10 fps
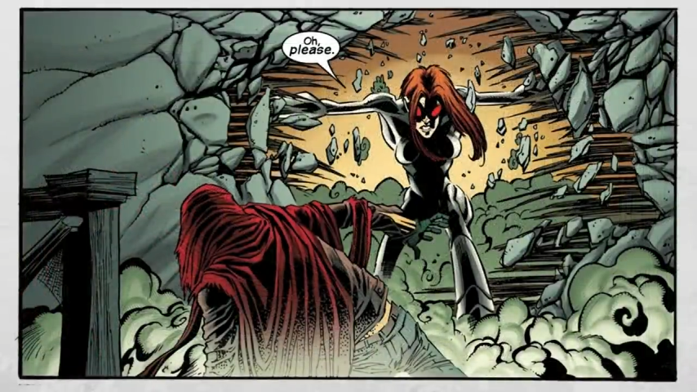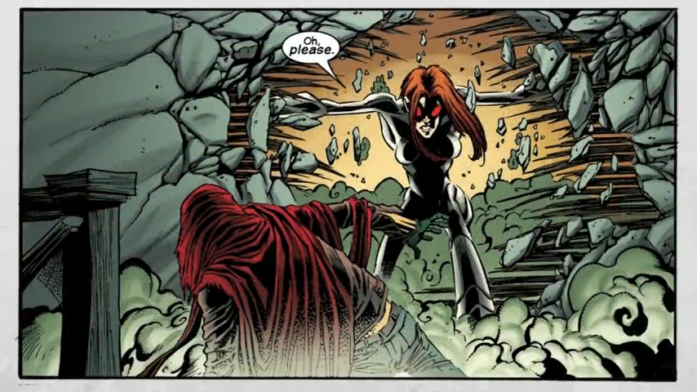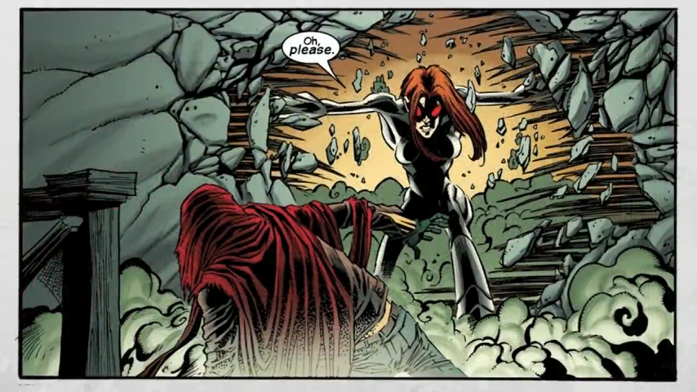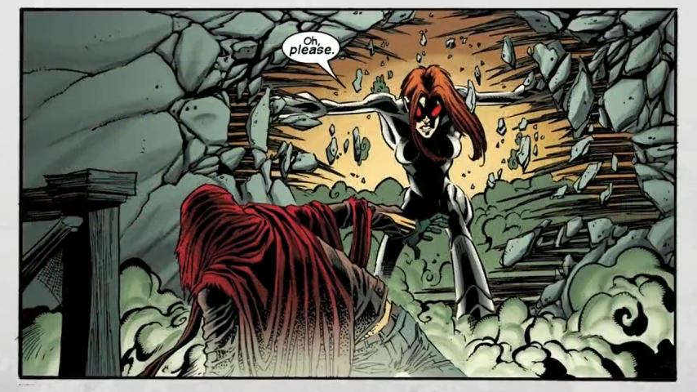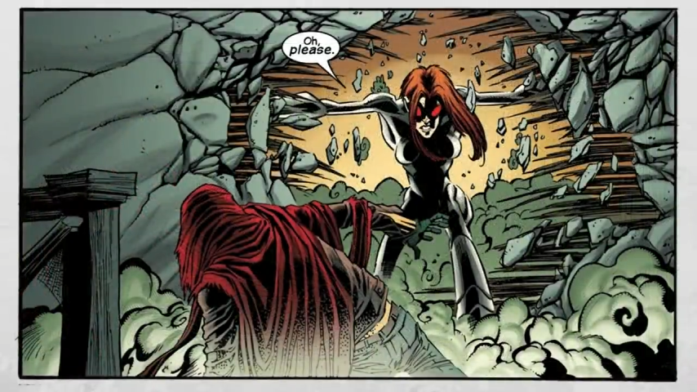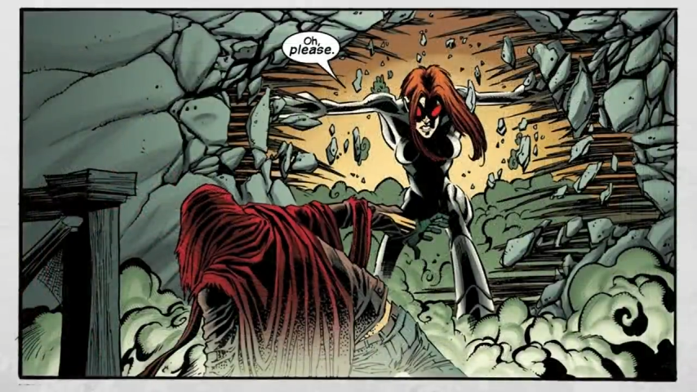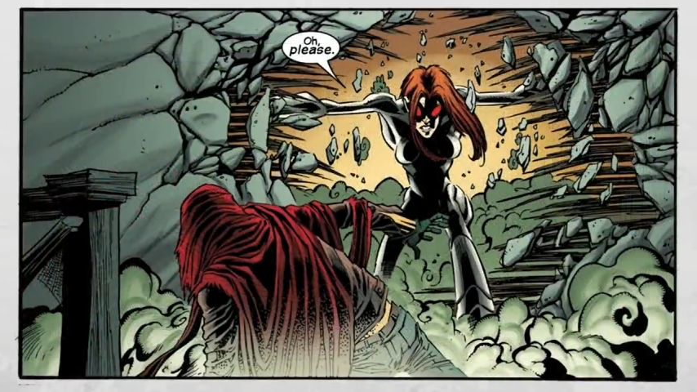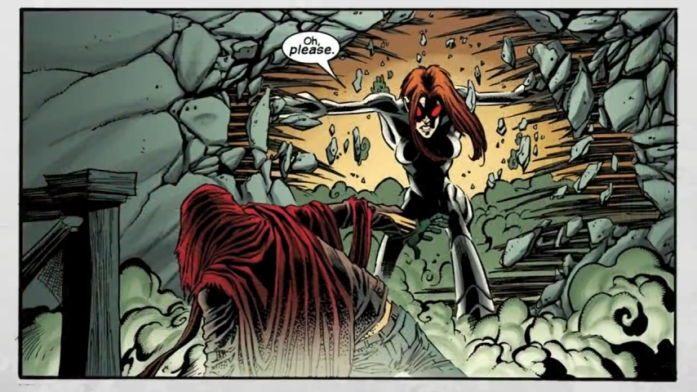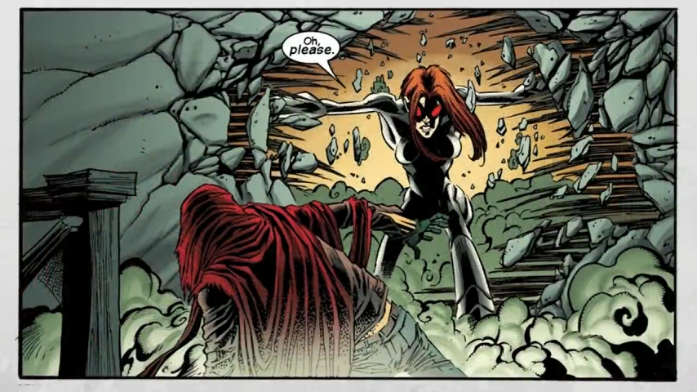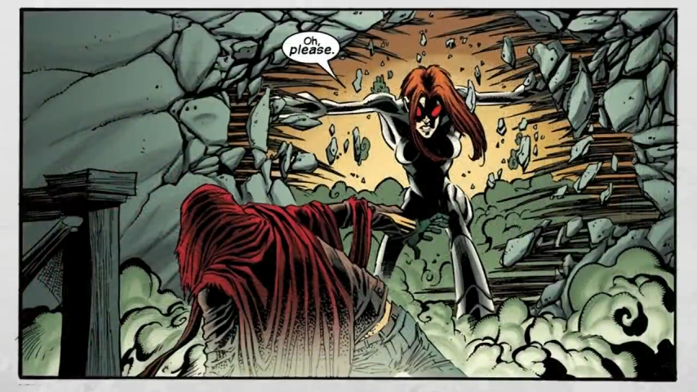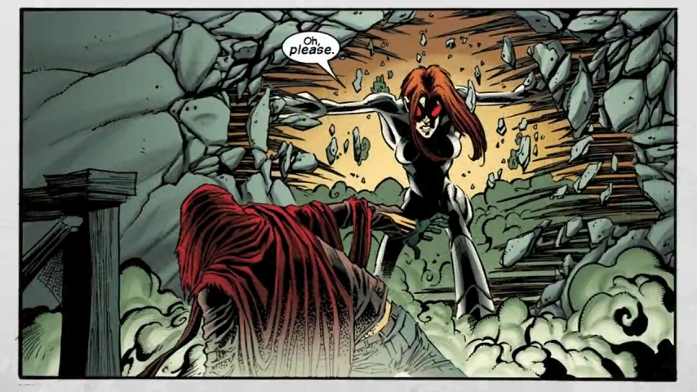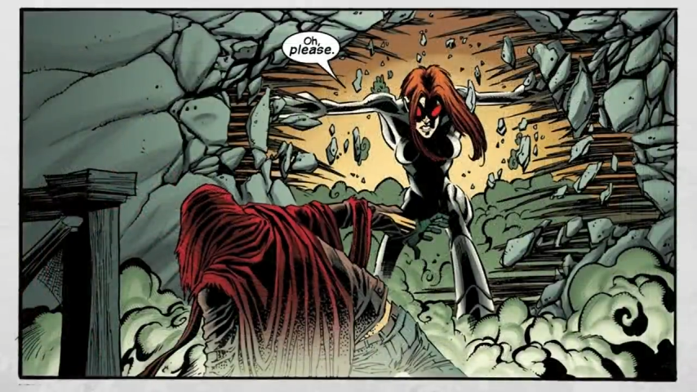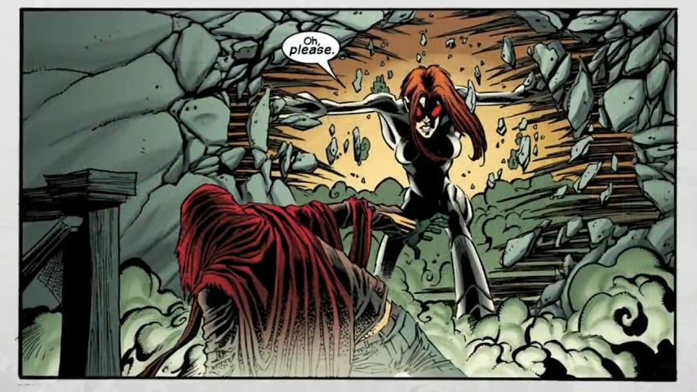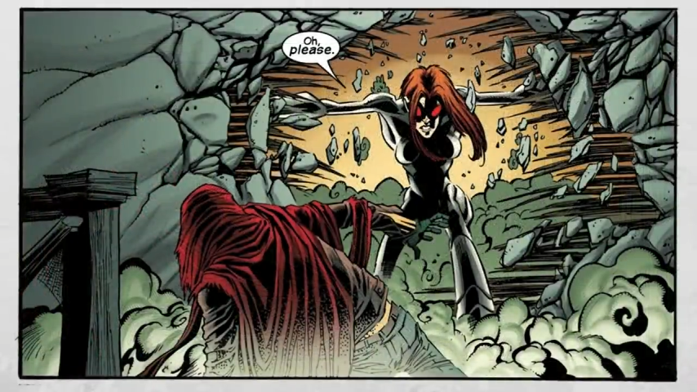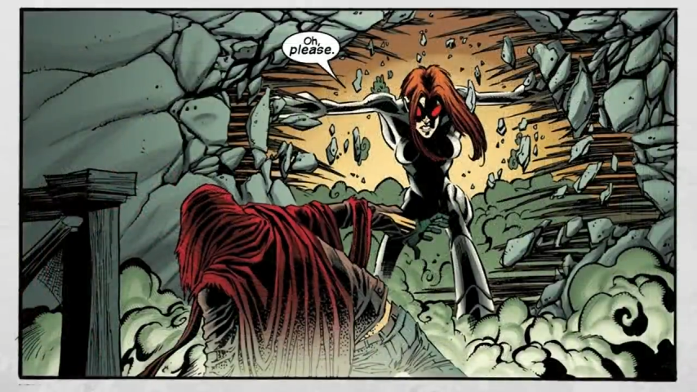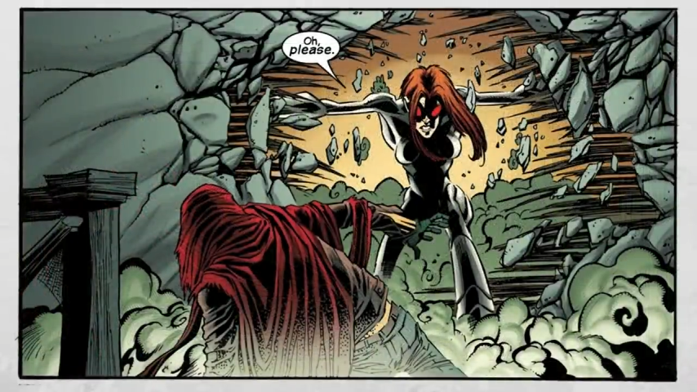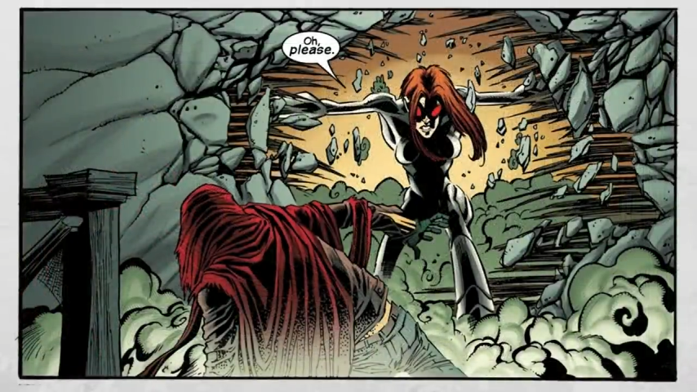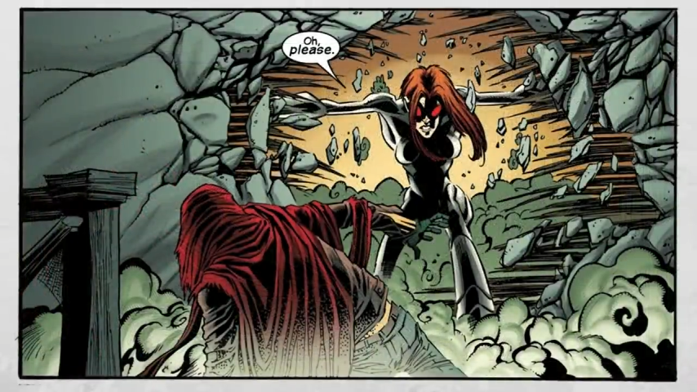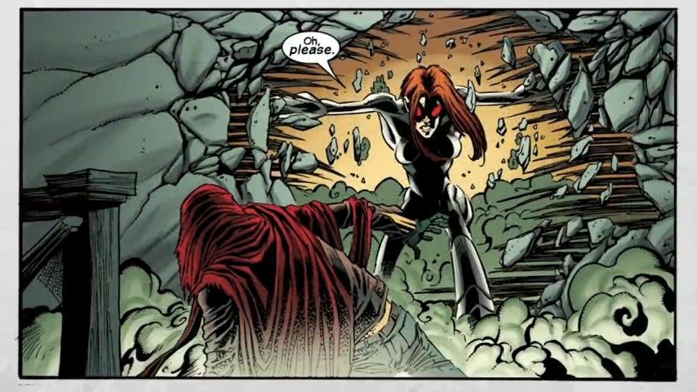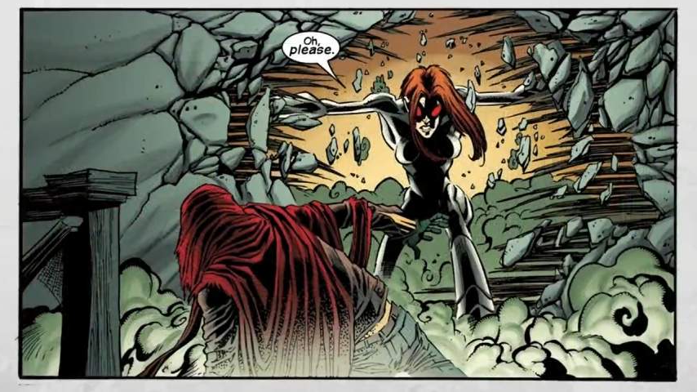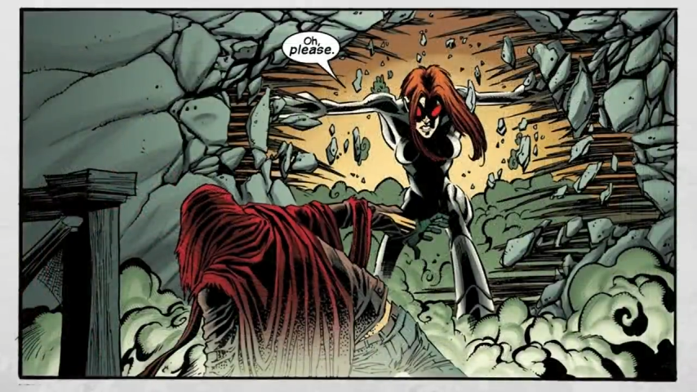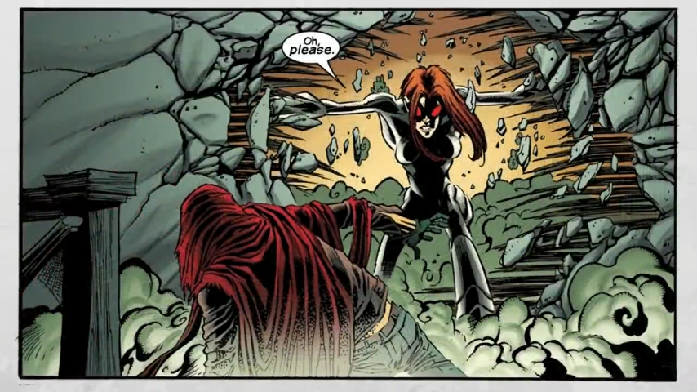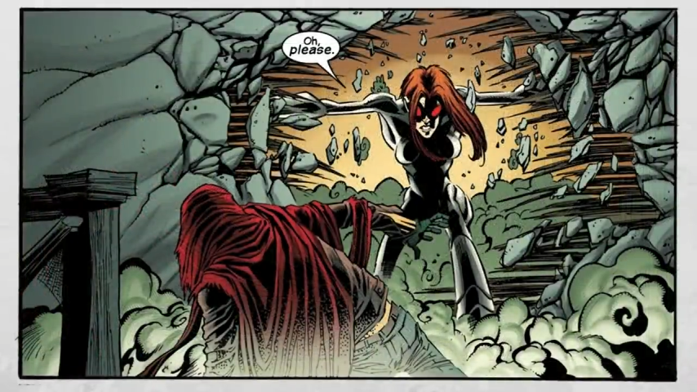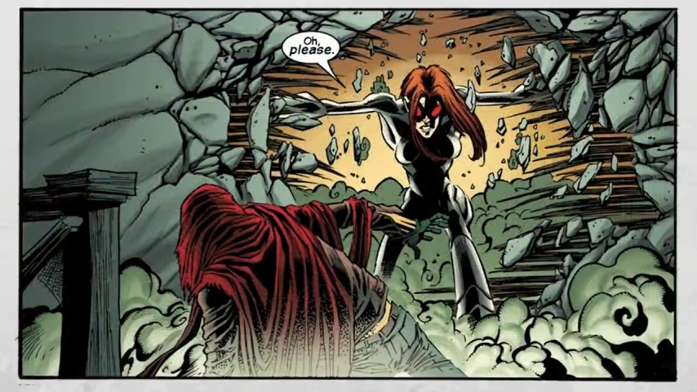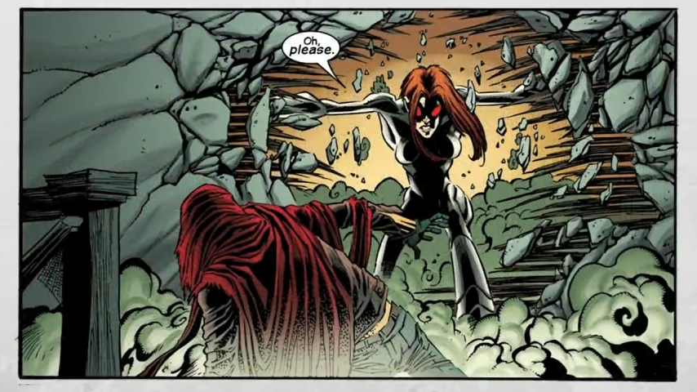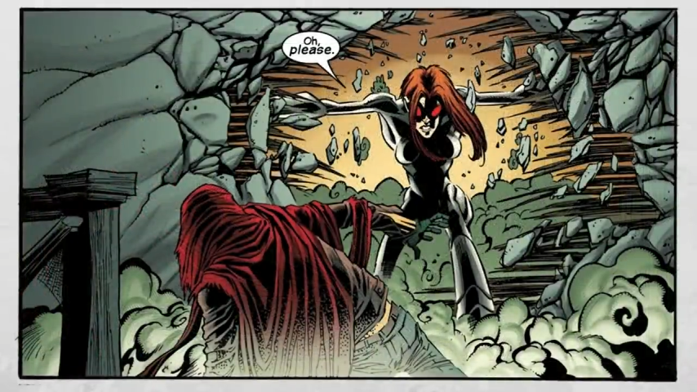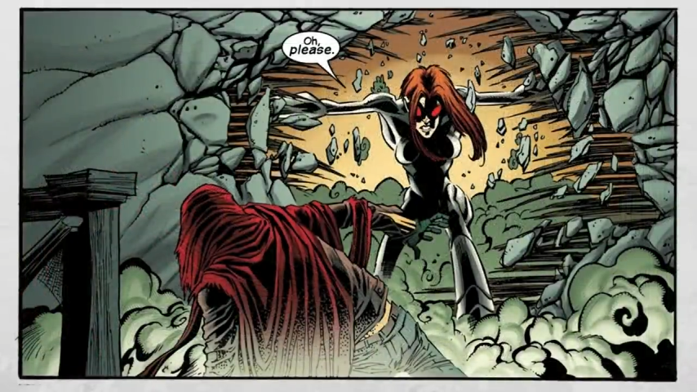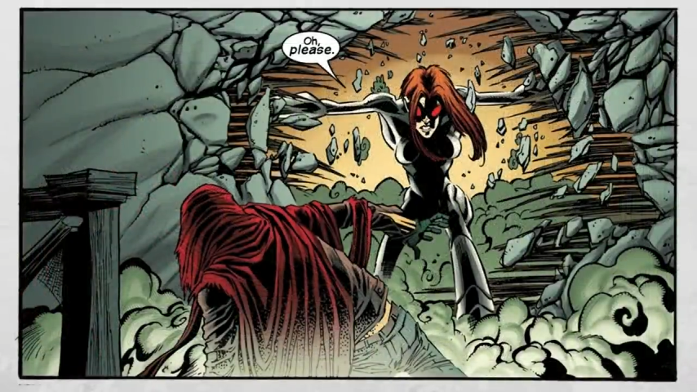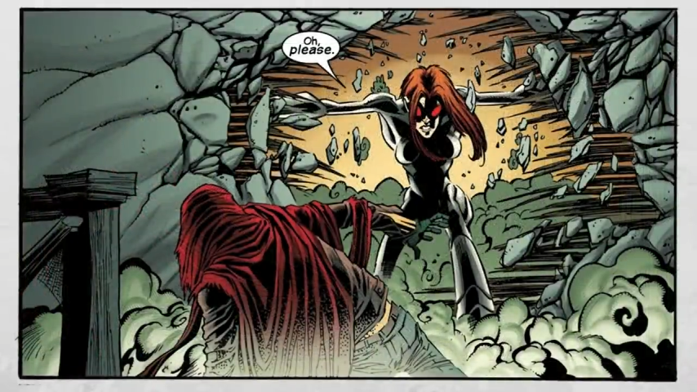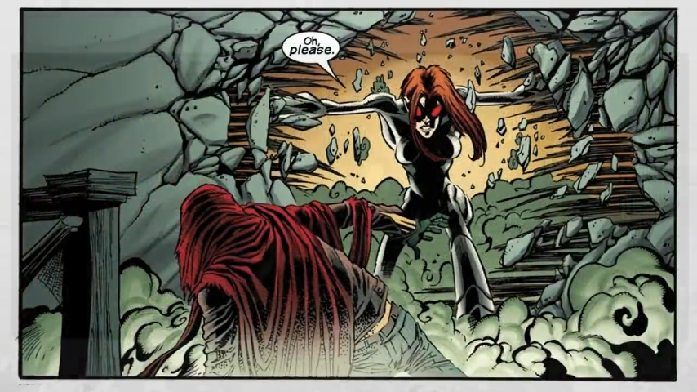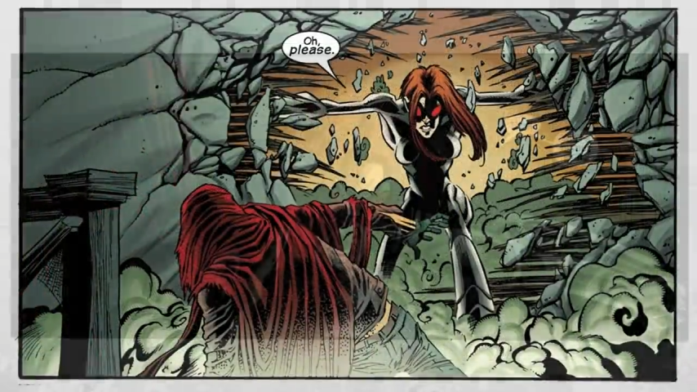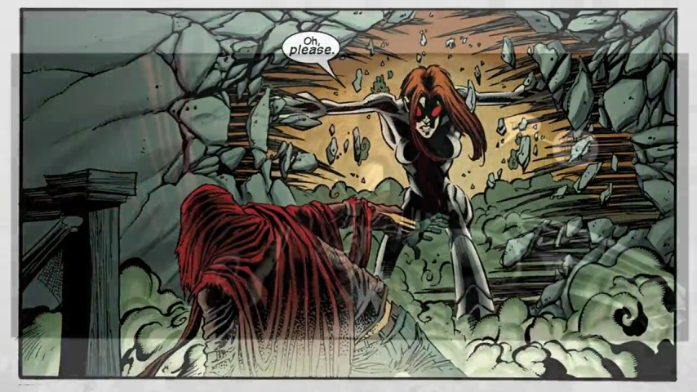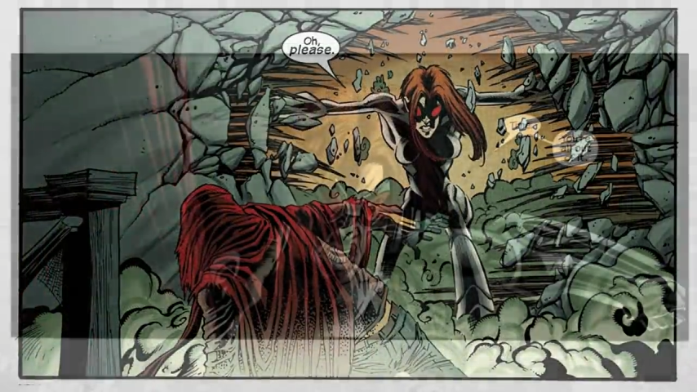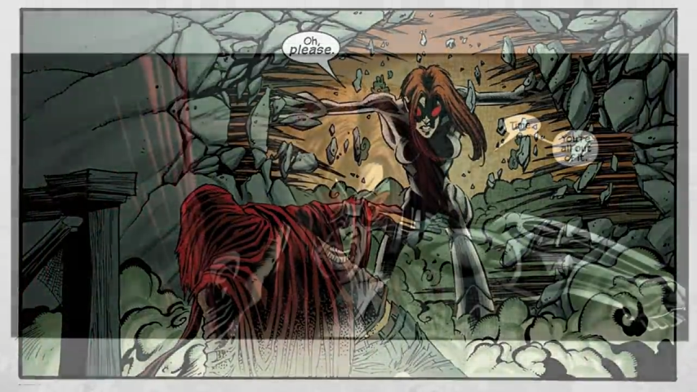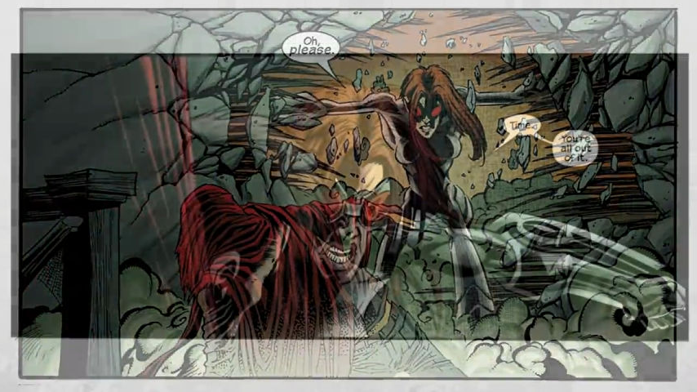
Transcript: No face is visible, so there are no lips to read.